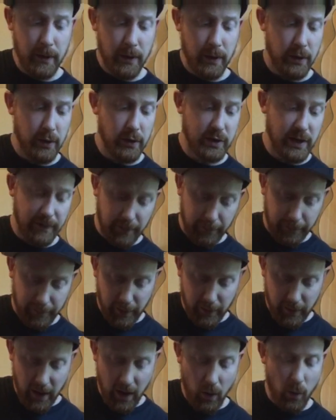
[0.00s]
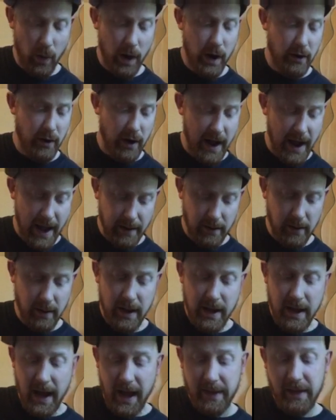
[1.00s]
You just have to figure out where you're at,
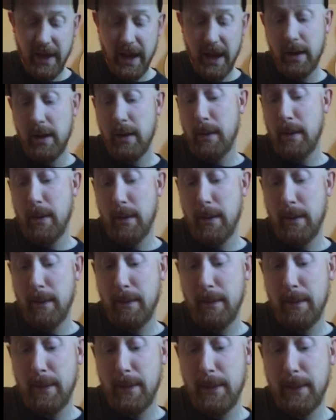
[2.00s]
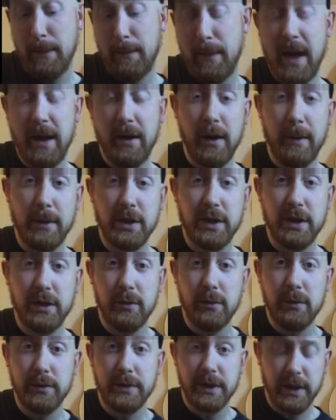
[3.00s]
and then pattern number
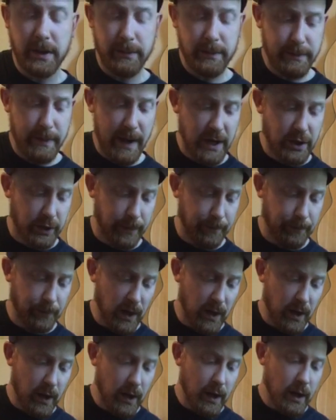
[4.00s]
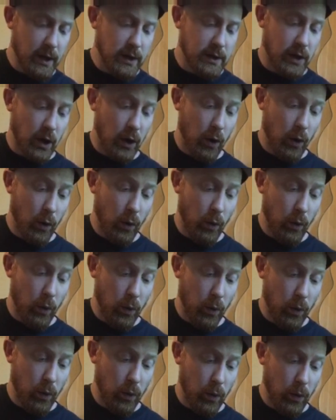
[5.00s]
2 determines major. So
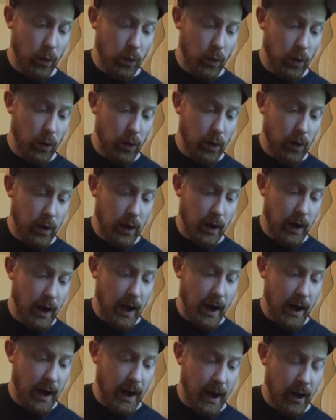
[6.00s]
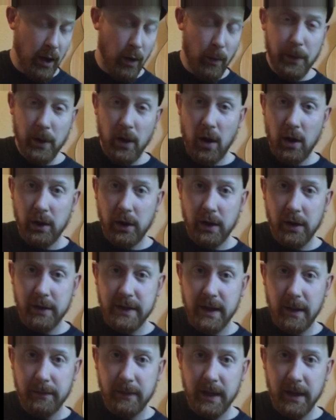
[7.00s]
I hope you all learned
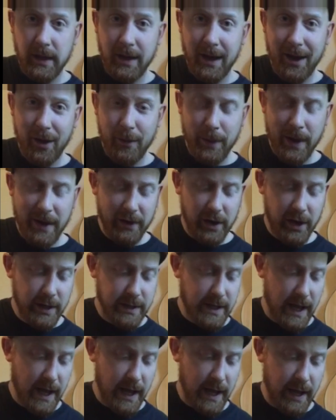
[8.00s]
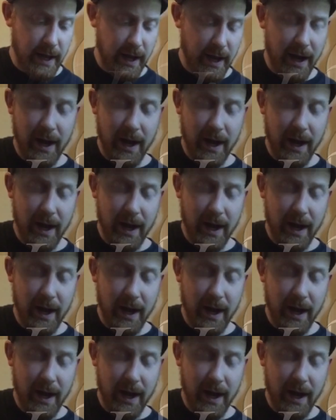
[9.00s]
something. I hope you have a good day.